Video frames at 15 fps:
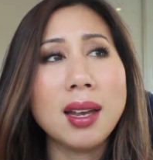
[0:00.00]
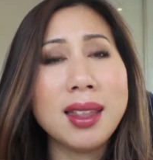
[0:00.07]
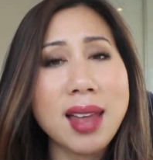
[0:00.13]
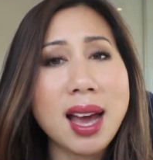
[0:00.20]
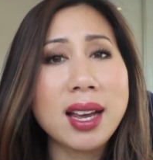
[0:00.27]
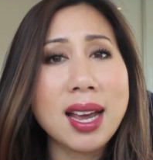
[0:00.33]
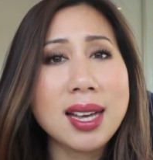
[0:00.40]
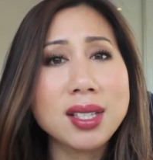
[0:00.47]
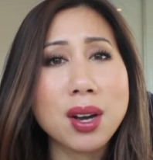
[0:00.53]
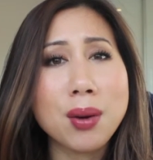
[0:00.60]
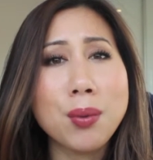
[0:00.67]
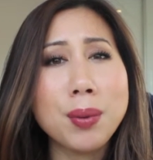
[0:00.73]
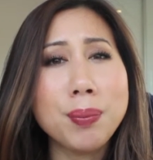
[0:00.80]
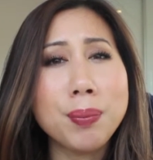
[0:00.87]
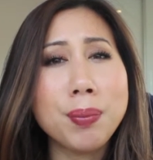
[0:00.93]
In that case, I
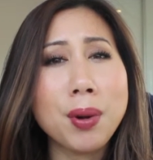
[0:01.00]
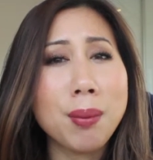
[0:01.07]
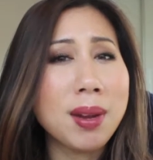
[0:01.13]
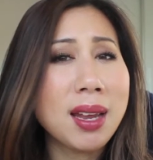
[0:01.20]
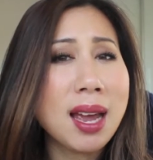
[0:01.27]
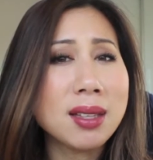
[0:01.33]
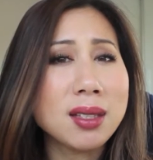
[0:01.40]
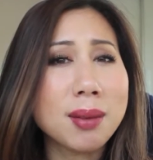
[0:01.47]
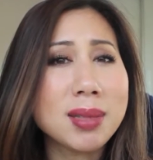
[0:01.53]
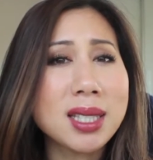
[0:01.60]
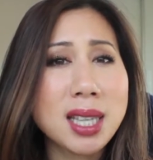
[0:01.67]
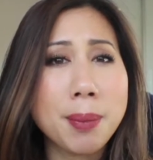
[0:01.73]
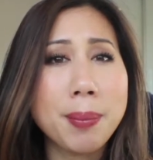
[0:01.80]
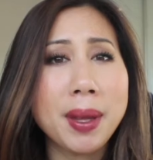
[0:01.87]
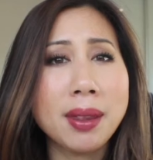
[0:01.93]
would probably end up
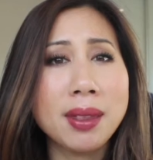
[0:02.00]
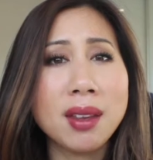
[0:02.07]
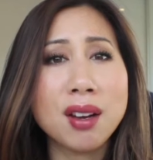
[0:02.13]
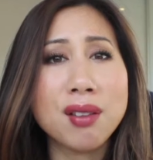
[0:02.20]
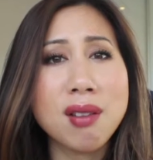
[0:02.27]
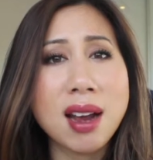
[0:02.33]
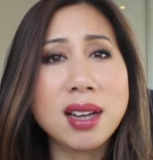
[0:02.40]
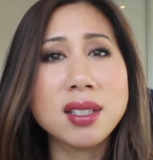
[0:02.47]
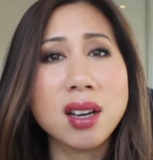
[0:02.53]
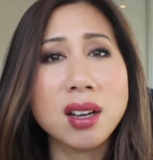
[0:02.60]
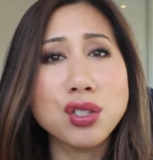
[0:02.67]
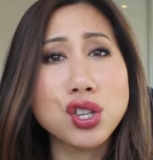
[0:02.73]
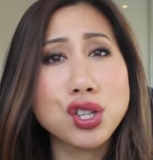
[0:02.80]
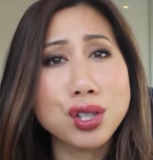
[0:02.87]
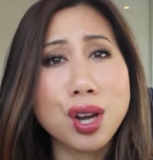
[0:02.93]
skipping the corrector
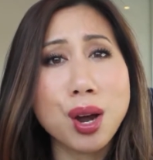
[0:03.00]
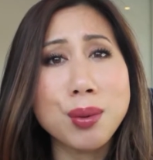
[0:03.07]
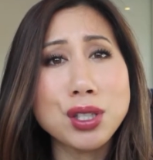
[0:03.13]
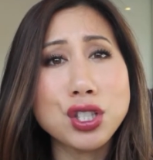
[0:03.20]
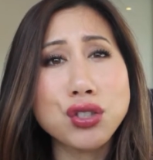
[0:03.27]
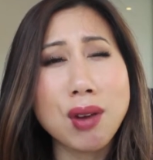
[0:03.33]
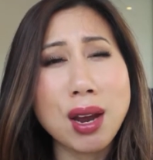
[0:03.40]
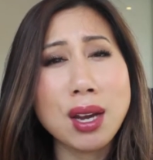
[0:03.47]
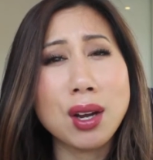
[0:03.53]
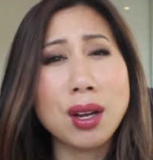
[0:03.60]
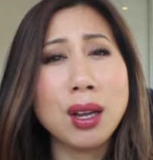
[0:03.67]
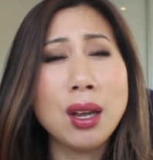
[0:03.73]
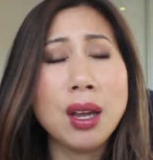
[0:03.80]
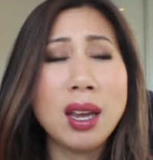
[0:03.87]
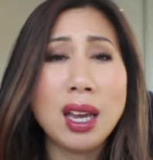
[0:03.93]
and just going straight
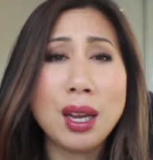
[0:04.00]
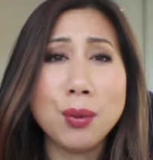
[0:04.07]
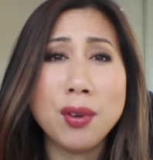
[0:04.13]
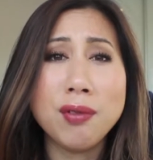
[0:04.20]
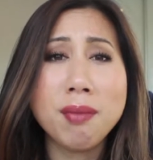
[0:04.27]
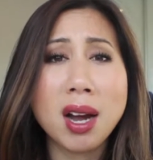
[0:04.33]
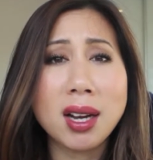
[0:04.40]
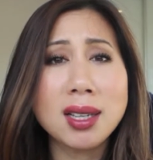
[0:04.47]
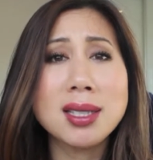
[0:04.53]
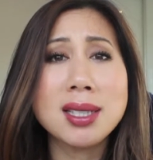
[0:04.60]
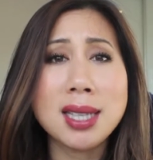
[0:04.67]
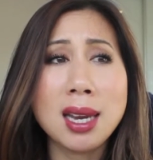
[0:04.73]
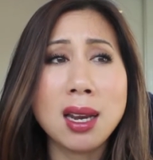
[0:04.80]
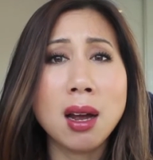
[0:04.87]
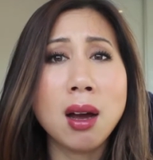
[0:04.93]
in with my
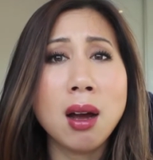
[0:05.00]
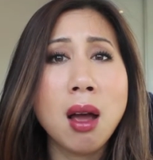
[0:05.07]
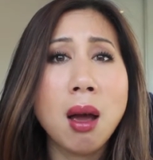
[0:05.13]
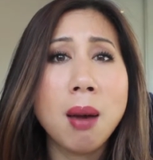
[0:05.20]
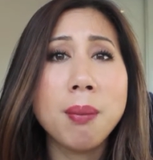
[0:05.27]
concealer.